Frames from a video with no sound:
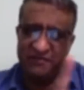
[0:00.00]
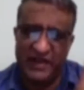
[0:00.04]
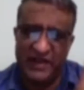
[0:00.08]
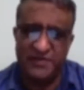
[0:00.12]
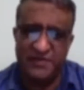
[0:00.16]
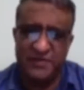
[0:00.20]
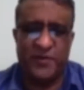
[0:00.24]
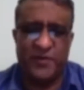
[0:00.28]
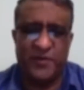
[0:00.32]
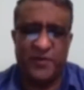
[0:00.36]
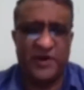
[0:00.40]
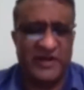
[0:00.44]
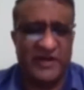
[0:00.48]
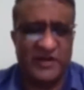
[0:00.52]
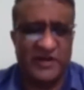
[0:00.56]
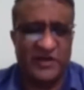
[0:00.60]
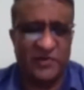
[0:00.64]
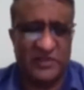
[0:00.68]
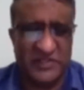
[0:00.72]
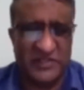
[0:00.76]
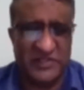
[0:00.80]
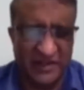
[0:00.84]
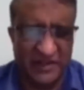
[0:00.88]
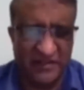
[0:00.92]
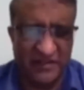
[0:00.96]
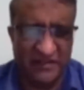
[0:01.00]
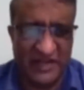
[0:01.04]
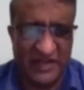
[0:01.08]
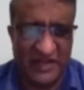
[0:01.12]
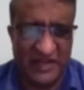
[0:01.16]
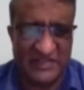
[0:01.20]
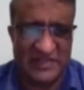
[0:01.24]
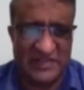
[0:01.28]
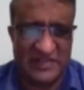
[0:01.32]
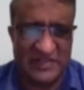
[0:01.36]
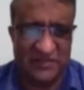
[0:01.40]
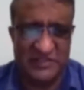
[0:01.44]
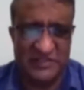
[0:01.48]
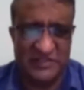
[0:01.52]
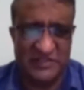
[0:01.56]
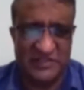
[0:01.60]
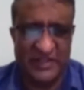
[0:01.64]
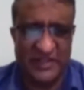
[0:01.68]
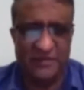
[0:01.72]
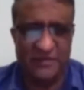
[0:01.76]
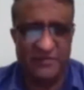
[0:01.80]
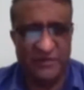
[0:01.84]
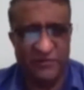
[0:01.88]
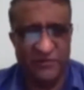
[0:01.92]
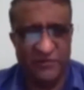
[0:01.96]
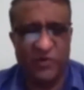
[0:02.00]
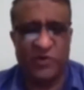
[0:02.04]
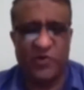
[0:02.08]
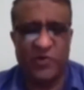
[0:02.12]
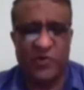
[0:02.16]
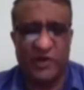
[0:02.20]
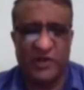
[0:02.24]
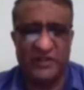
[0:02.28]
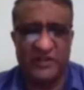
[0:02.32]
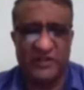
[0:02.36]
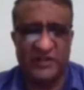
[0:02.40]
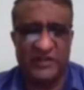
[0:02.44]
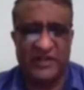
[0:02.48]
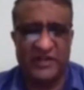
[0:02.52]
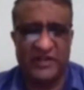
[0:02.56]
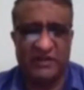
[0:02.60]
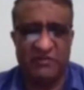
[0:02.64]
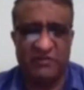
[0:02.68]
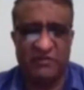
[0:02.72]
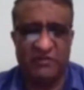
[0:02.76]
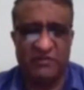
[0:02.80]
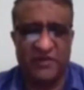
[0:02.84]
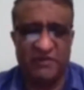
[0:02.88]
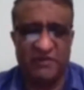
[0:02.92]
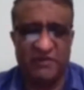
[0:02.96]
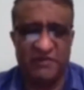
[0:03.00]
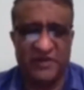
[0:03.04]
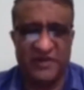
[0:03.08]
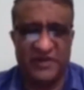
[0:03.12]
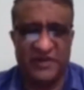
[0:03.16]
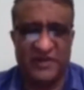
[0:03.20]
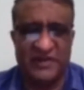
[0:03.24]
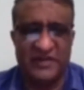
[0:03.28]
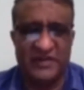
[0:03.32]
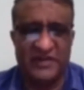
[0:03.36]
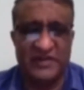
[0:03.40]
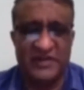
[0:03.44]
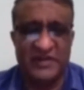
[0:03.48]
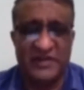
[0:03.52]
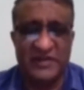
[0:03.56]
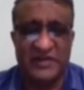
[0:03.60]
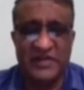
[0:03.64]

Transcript: Very important question I will ask, sir, once again, before going to the curriculum framework.